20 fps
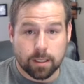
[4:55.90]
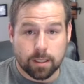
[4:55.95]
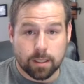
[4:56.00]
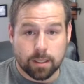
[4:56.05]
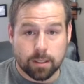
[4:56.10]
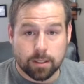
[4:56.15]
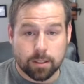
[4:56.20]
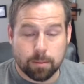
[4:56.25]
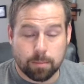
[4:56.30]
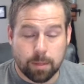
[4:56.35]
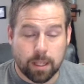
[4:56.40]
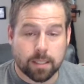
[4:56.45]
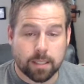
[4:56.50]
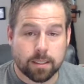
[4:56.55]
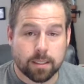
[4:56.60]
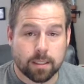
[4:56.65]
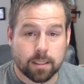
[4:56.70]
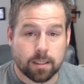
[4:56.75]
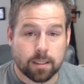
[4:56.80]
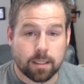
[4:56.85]
to
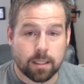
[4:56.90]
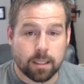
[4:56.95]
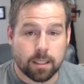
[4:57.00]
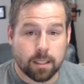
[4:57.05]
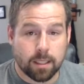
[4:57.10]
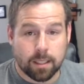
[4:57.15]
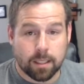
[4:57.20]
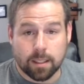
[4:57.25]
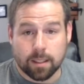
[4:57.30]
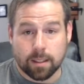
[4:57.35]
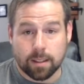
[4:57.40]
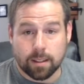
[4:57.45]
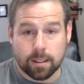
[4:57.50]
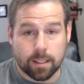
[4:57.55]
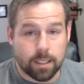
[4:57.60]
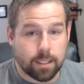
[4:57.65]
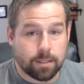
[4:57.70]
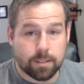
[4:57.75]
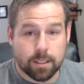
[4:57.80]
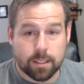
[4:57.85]
basically
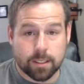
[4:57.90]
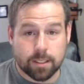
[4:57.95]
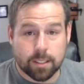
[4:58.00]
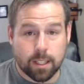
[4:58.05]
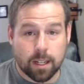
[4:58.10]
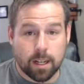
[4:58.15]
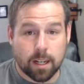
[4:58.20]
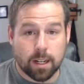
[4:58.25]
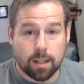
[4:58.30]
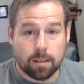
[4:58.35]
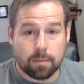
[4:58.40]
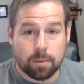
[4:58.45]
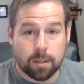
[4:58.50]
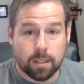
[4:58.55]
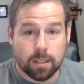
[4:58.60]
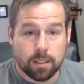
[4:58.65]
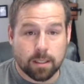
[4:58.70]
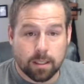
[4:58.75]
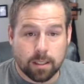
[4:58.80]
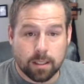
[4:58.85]
leave their job
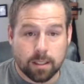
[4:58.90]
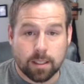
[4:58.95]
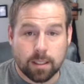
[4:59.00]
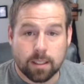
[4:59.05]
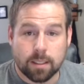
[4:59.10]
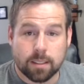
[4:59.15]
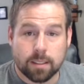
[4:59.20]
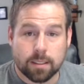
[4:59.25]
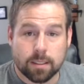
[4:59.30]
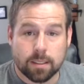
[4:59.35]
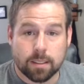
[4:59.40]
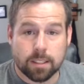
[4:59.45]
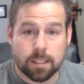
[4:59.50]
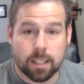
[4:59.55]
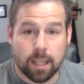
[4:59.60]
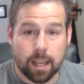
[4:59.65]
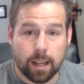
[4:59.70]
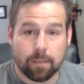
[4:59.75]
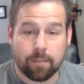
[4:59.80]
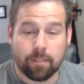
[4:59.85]

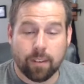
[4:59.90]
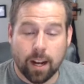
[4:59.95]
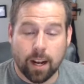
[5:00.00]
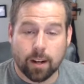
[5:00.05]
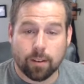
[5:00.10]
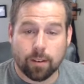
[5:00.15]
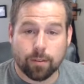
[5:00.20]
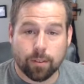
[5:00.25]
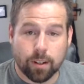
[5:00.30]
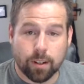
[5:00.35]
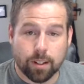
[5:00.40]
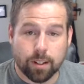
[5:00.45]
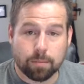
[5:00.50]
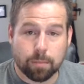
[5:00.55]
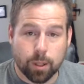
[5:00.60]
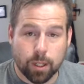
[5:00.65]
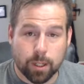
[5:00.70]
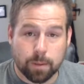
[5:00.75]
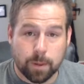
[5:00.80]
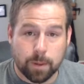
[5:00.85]
and file for
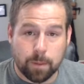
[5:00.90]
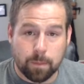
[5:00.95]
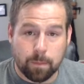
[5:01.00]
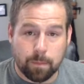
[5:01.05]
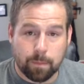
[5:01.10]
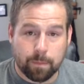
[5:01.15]
unemployment.